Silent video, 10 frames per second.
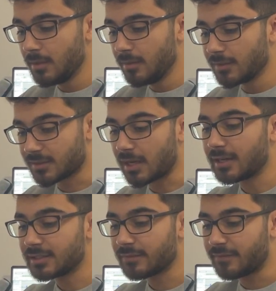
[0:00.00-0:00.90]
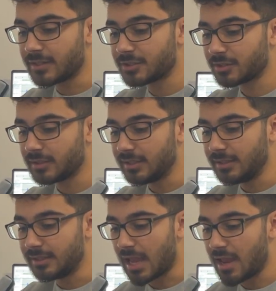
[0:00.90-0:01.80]
science eventually
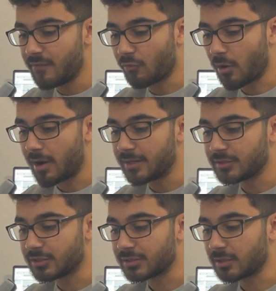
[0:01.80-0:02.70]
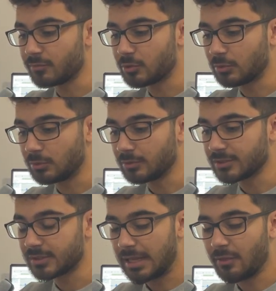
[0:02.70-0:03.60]
gave rise to some
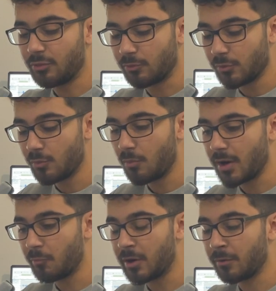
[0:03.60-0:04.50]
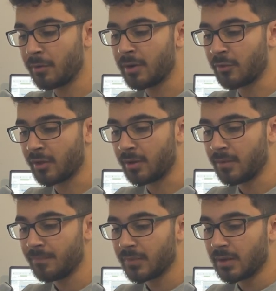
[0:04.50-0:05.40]
tools that, through one way or another,
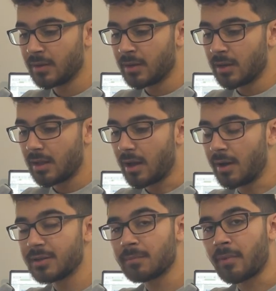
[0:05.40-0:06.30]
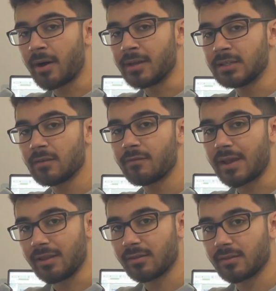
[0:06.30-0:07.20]
undermined
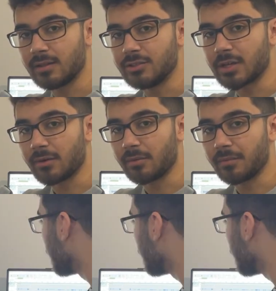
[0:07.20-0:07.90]
faith in general.